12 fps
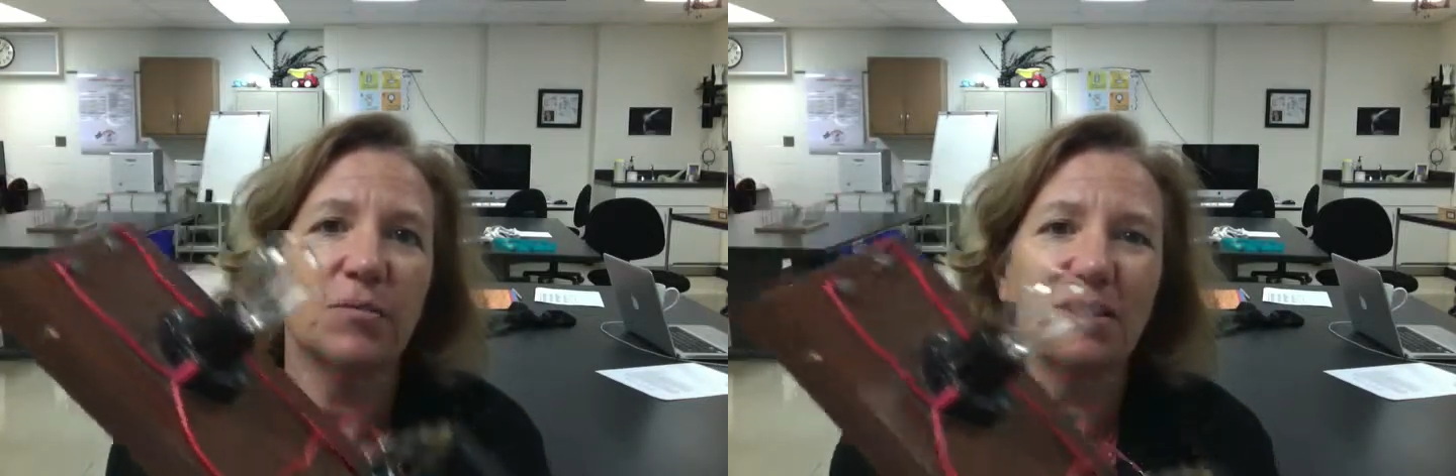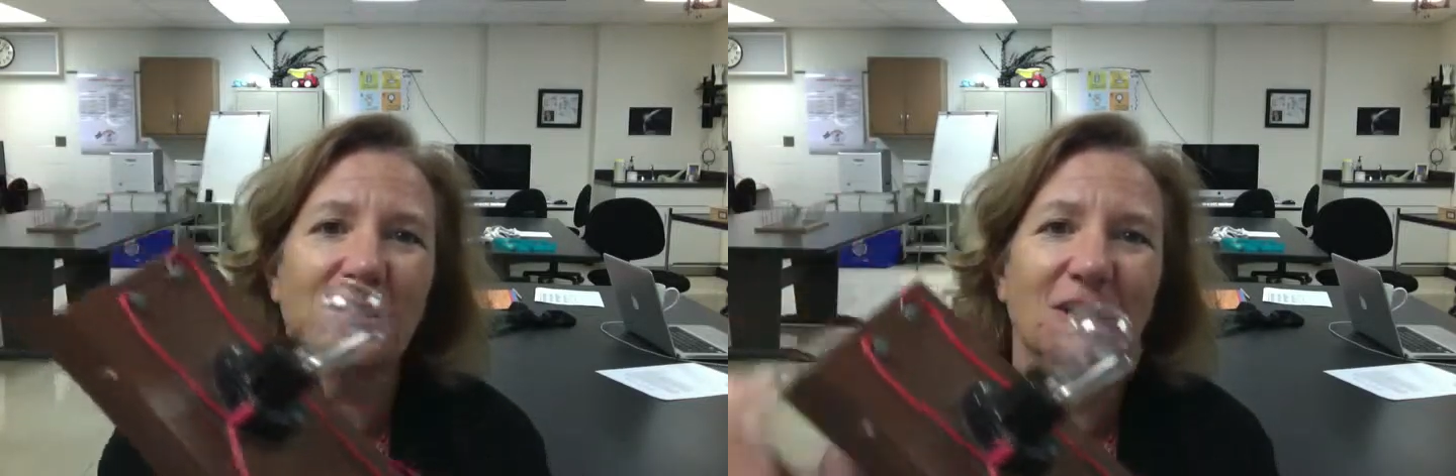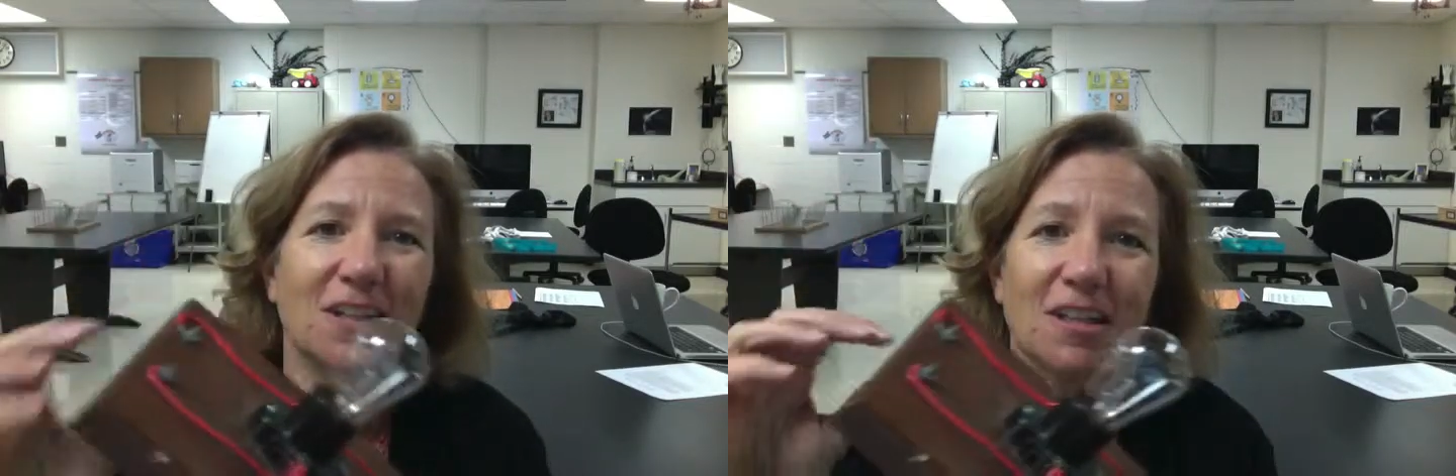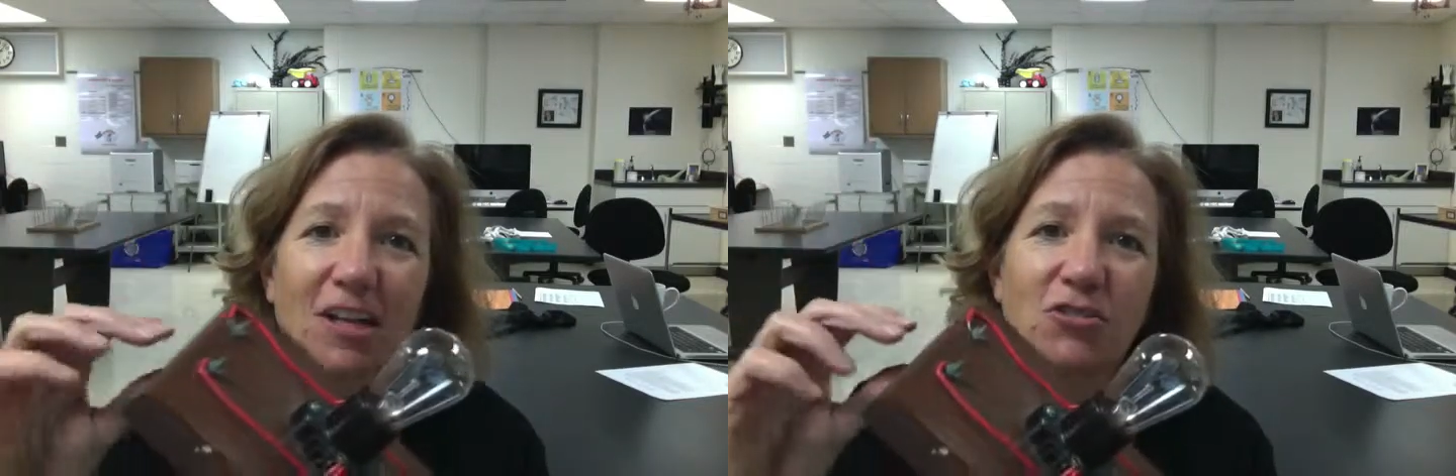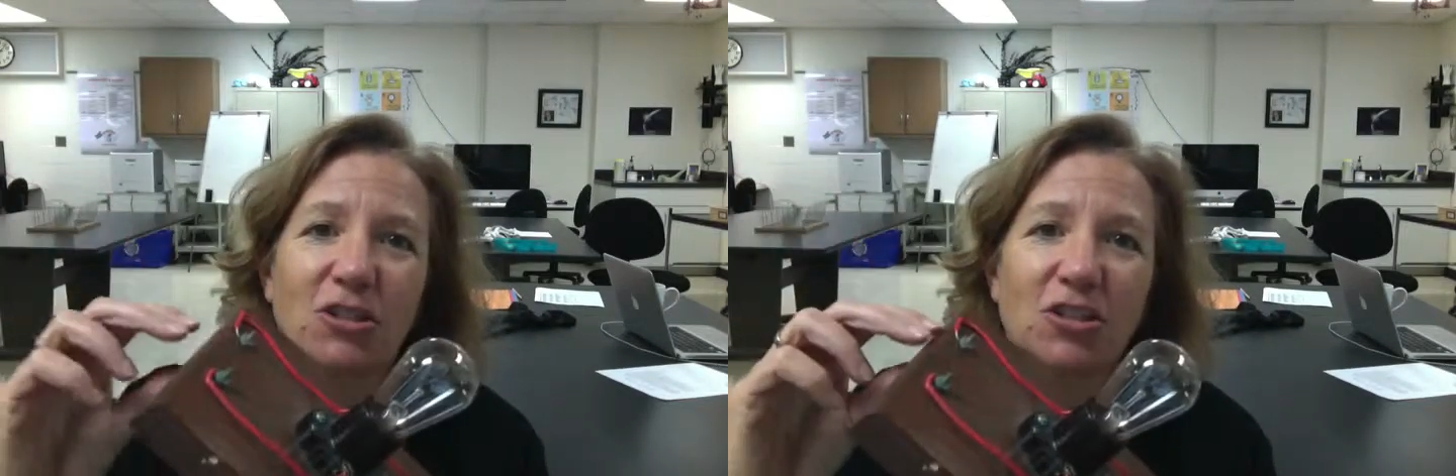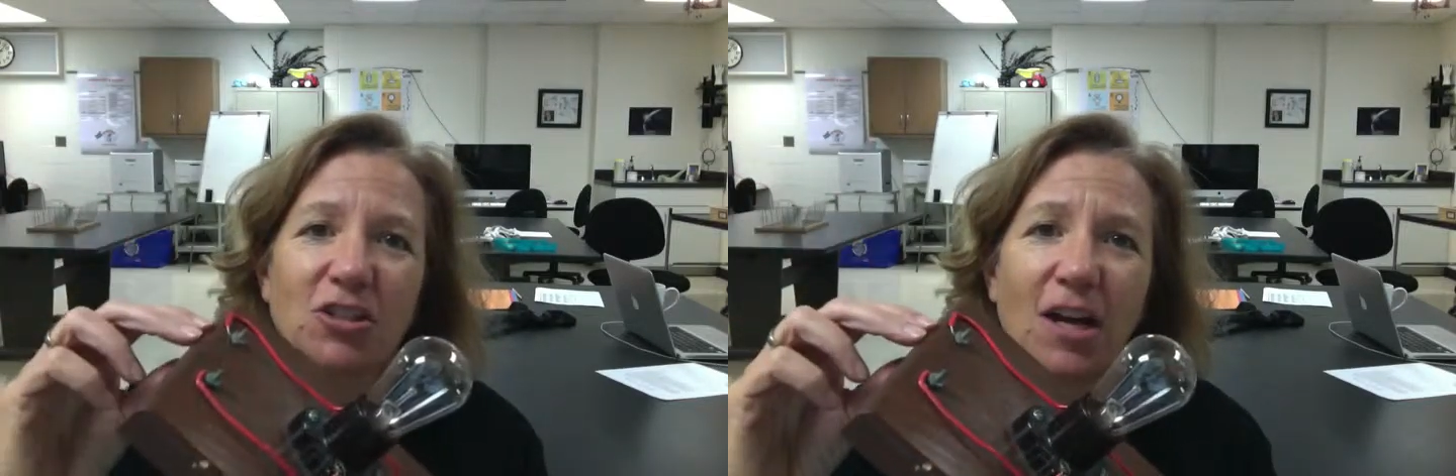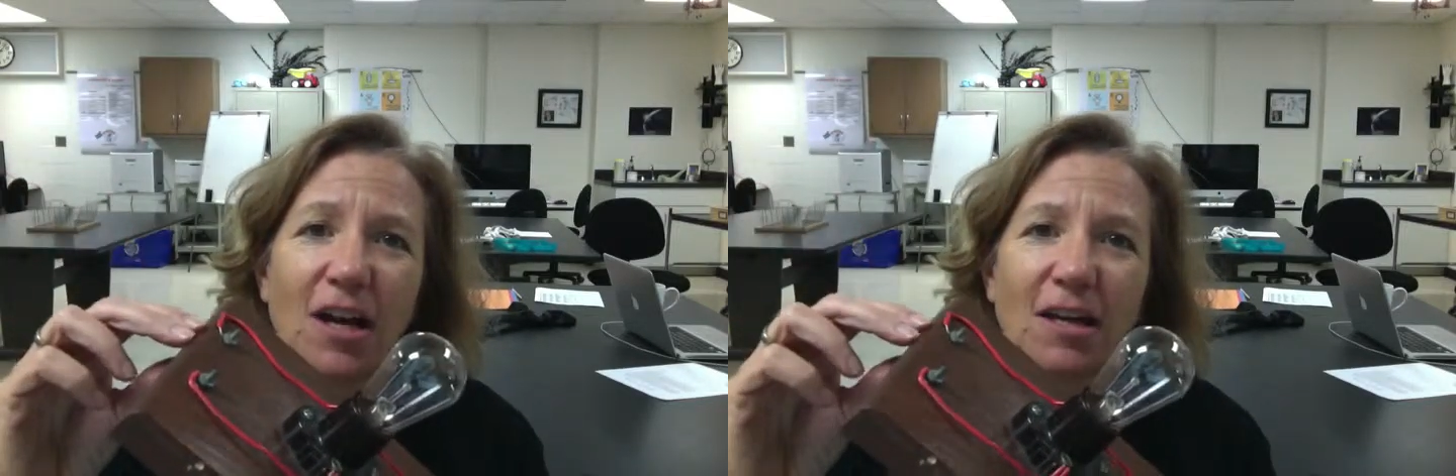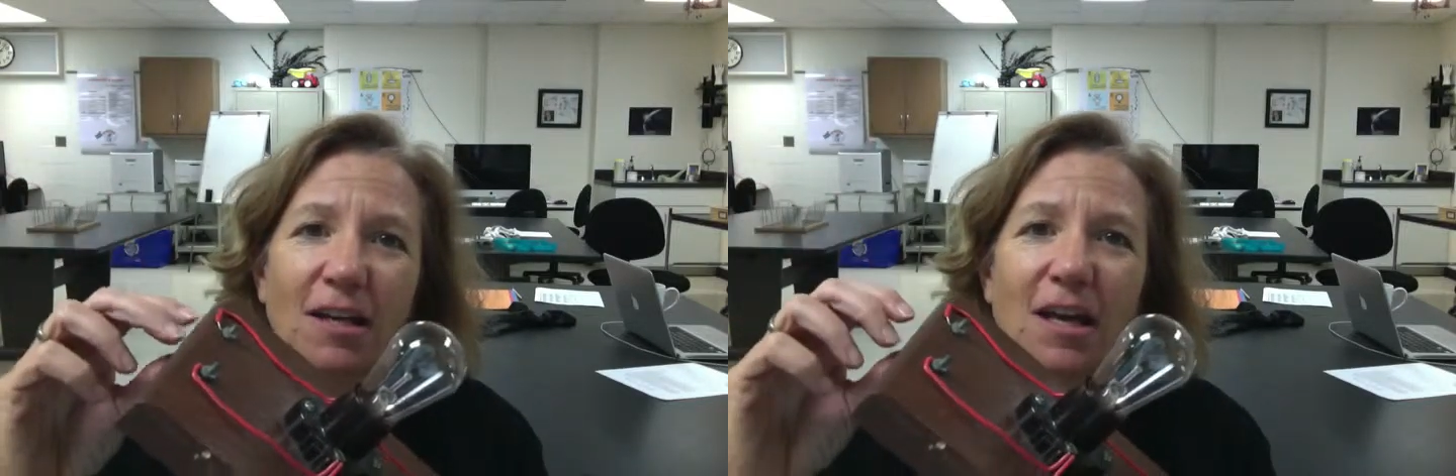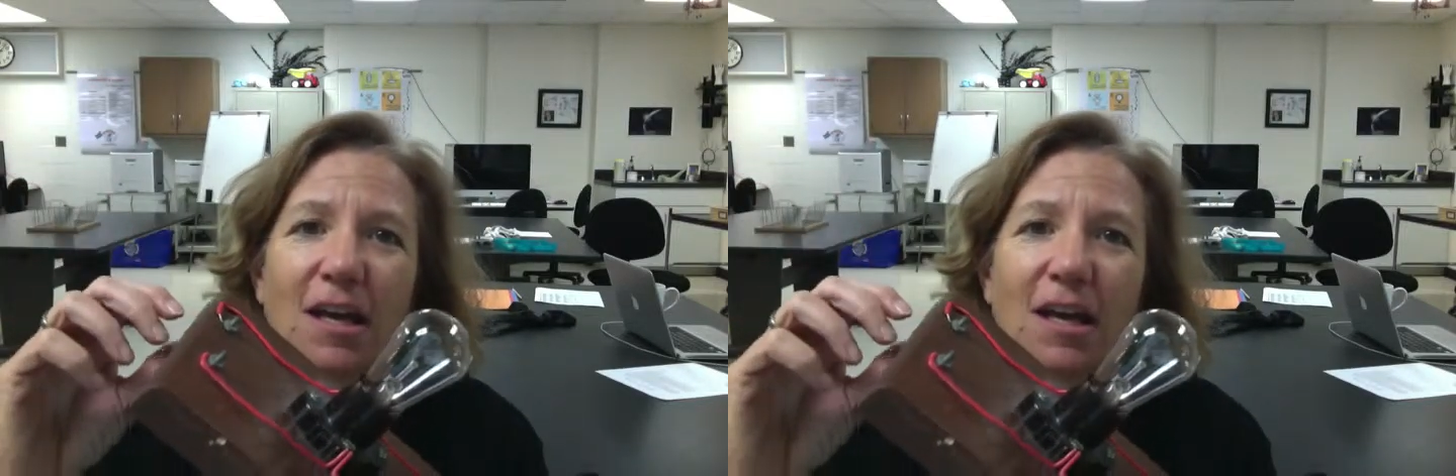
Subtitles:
a little electric shock.